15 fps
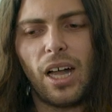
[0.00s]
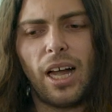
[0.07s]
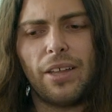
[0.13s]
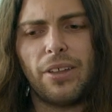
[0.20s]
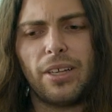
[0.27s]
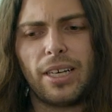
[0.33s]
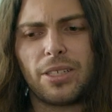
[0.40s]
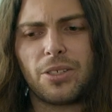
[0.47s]
I
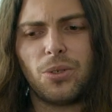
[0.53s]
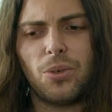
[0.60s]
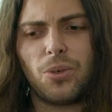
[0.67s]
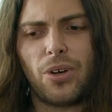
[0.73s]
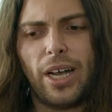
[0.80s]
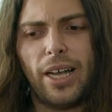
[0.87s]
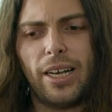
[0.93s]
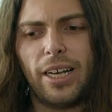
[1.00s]
think that's all
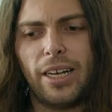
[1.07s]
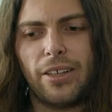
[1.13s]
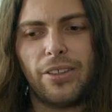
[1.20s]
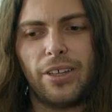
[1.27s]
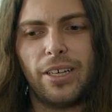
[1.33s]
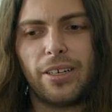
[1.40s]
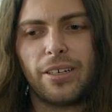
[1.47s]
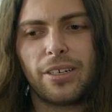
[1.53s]
great. And I
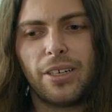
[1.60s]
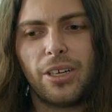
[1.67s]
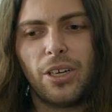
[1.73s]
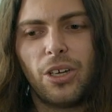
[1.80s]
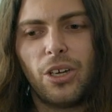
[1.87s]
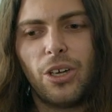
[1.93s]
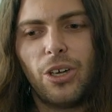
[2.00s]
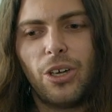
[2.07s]
think
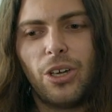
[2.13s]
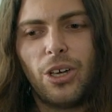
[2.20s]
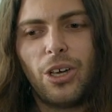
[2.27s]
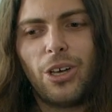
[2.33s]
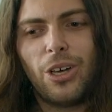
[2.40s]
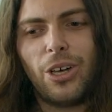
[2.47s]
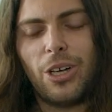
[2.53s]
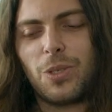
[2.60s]

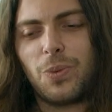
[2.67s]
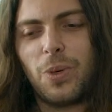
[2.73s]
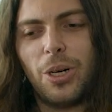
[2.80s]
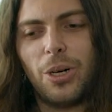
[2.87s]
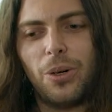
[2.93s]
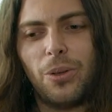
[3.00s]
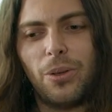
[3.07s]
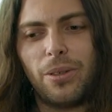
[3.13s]
as
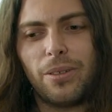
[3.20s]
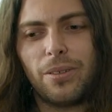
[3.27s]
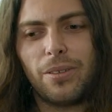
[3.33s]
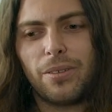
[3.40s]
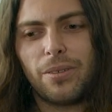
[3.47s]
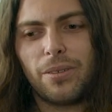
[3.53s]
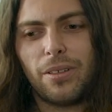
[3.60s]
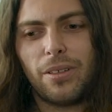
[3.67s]
well,
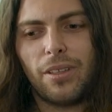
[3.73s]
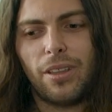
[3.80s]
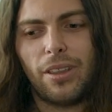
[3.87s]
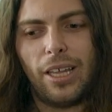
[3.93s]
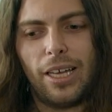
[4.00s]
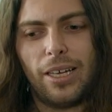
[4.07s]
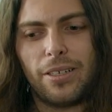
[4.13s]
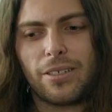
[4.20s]

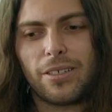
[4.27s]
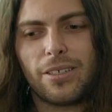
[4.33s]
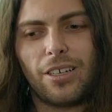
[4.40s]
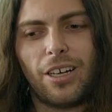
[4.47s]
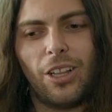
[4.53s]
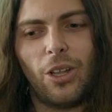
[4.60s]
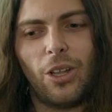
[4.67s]
there's a